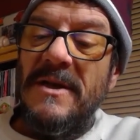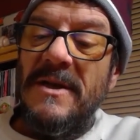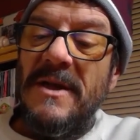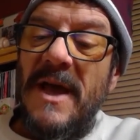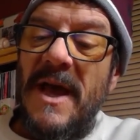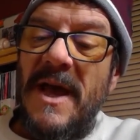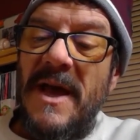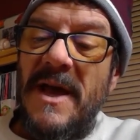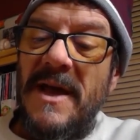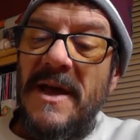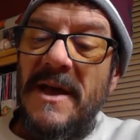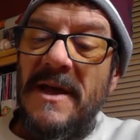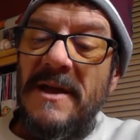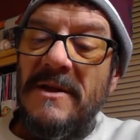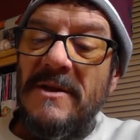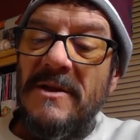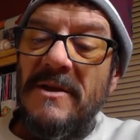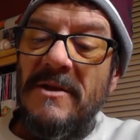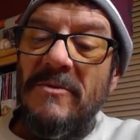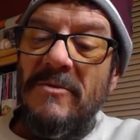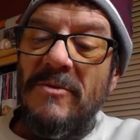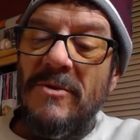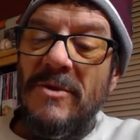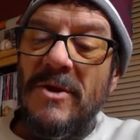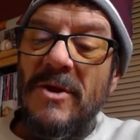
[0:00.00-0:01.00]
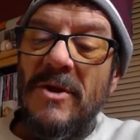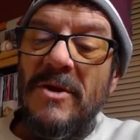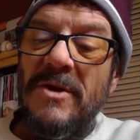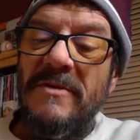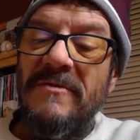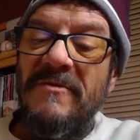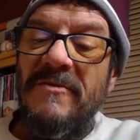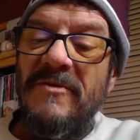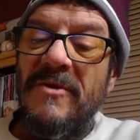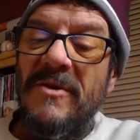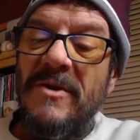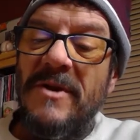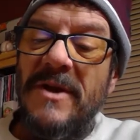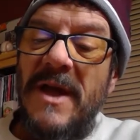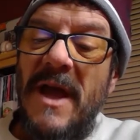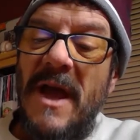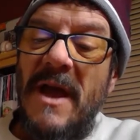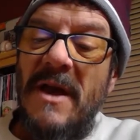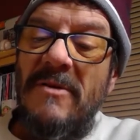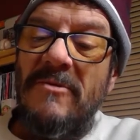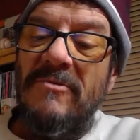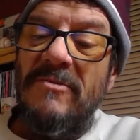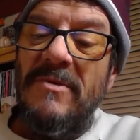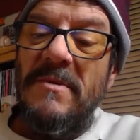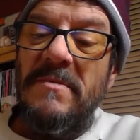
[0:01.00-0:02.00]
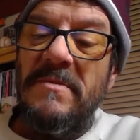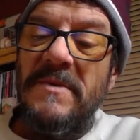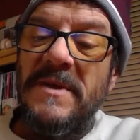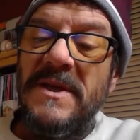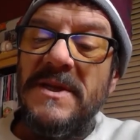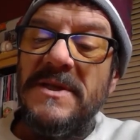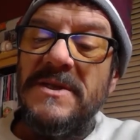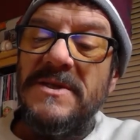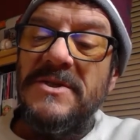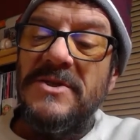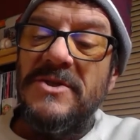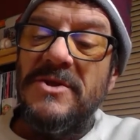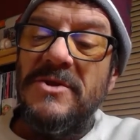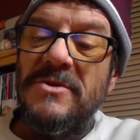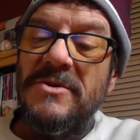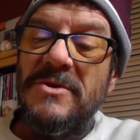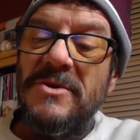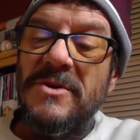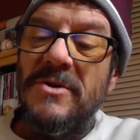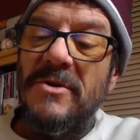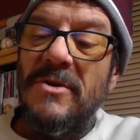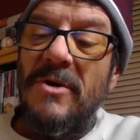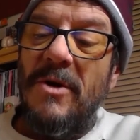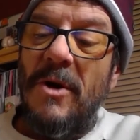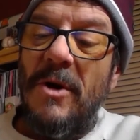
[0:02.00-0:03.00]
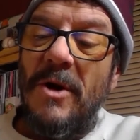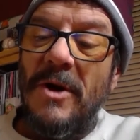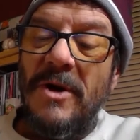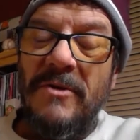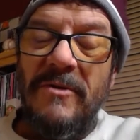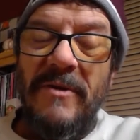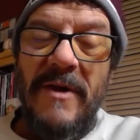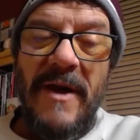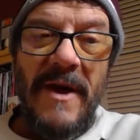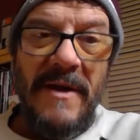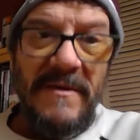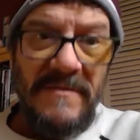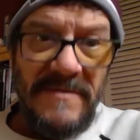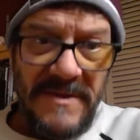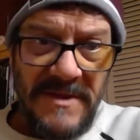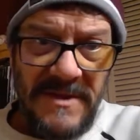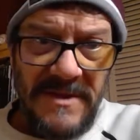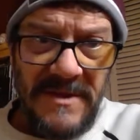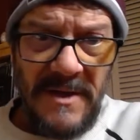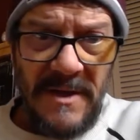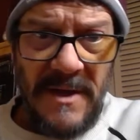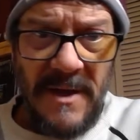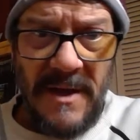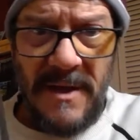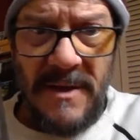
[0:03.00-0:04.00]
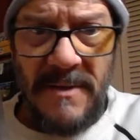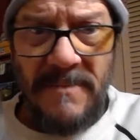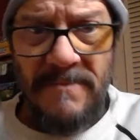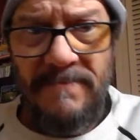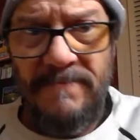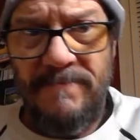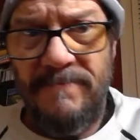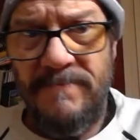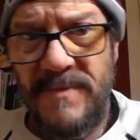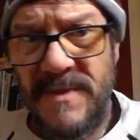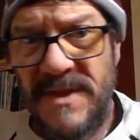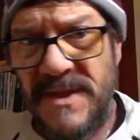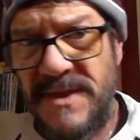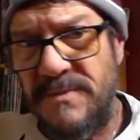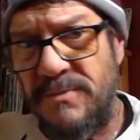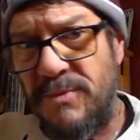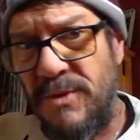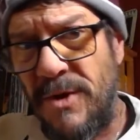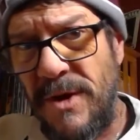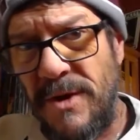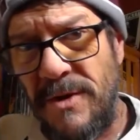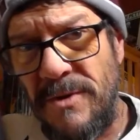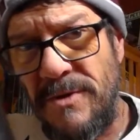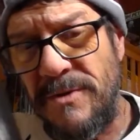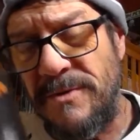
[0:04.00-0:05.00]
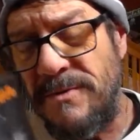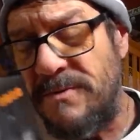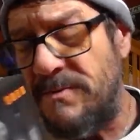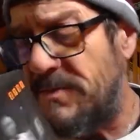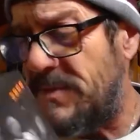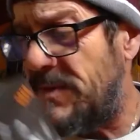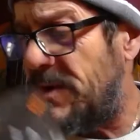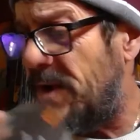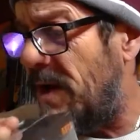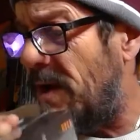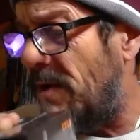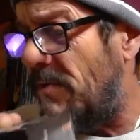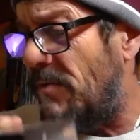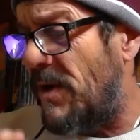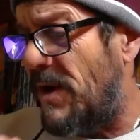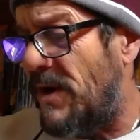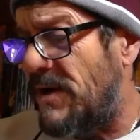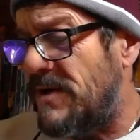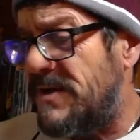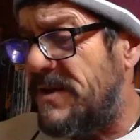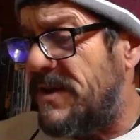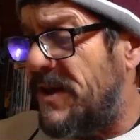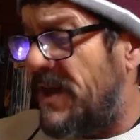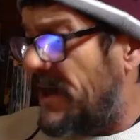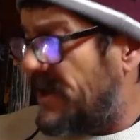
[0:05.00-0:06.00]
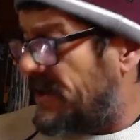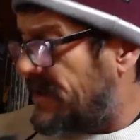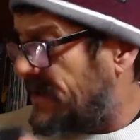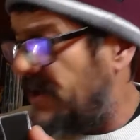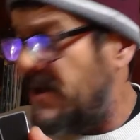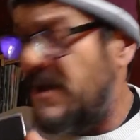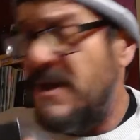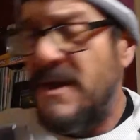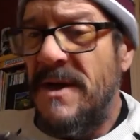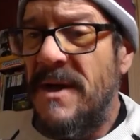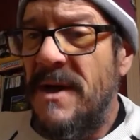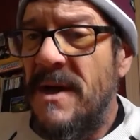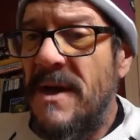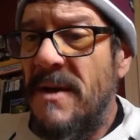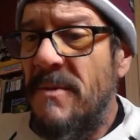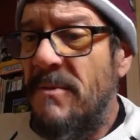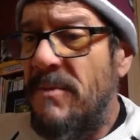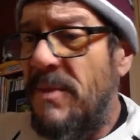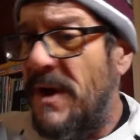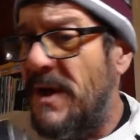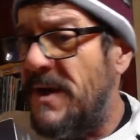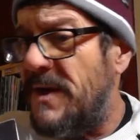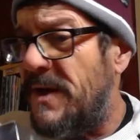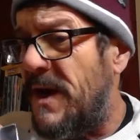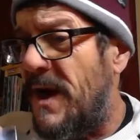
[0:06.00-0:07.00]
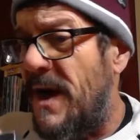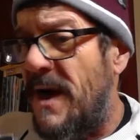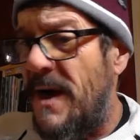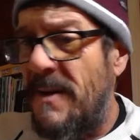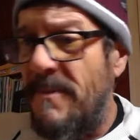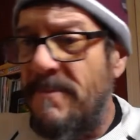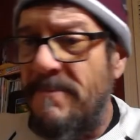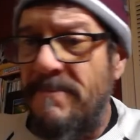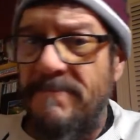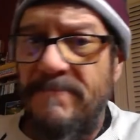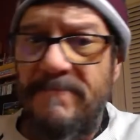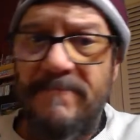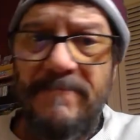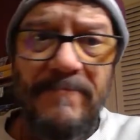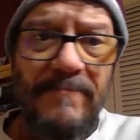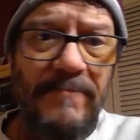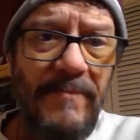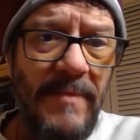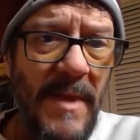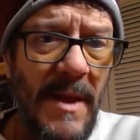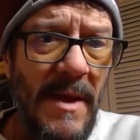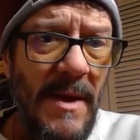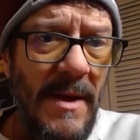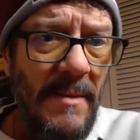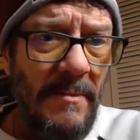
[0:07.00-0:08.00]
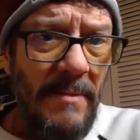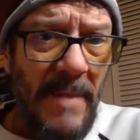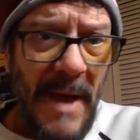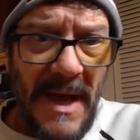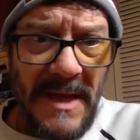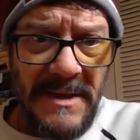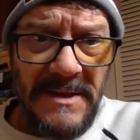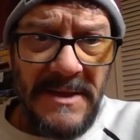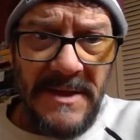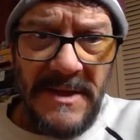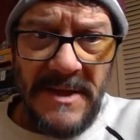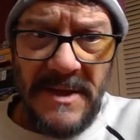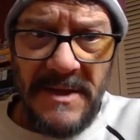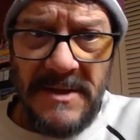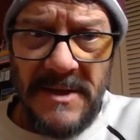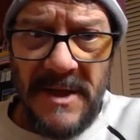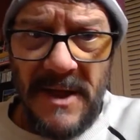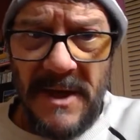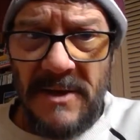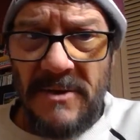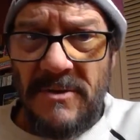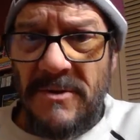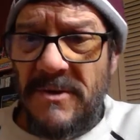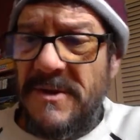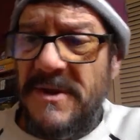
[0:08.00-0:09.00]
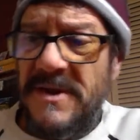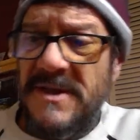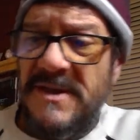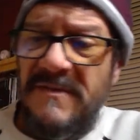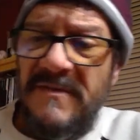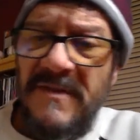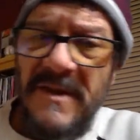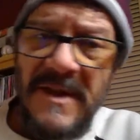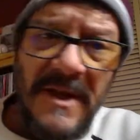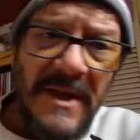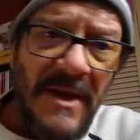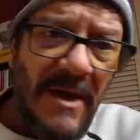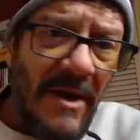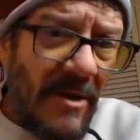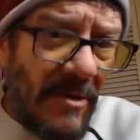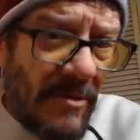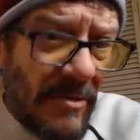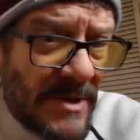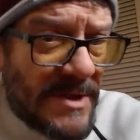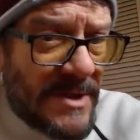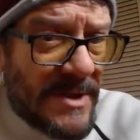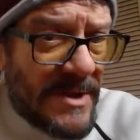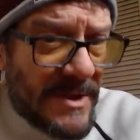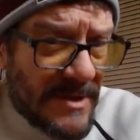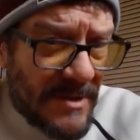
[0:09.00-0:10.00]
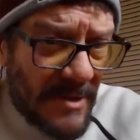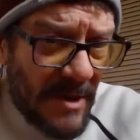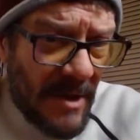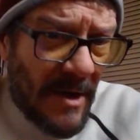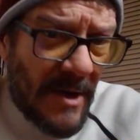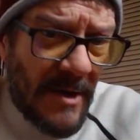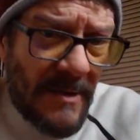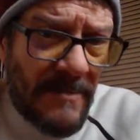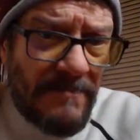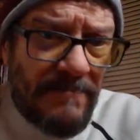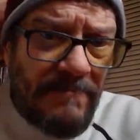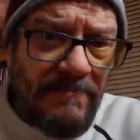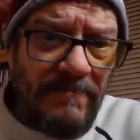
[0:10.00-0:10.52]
And we're looking for Cal Ripken Jr. autographs sprinkled amongst this. But back to the title of this video, which is our